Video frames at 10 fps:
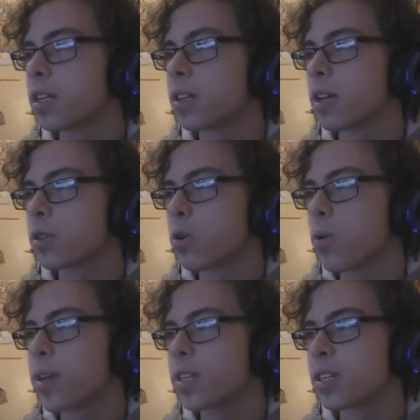there's
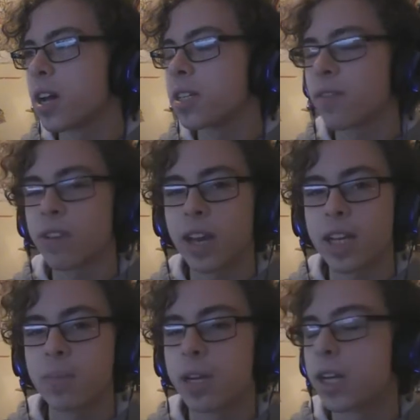always a scientific
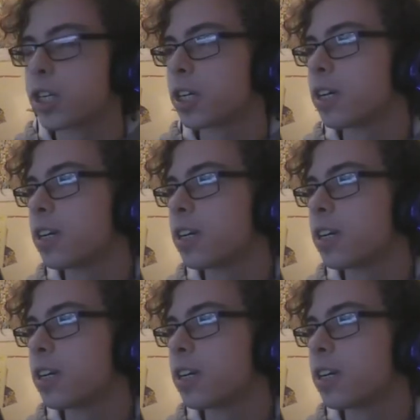explanation.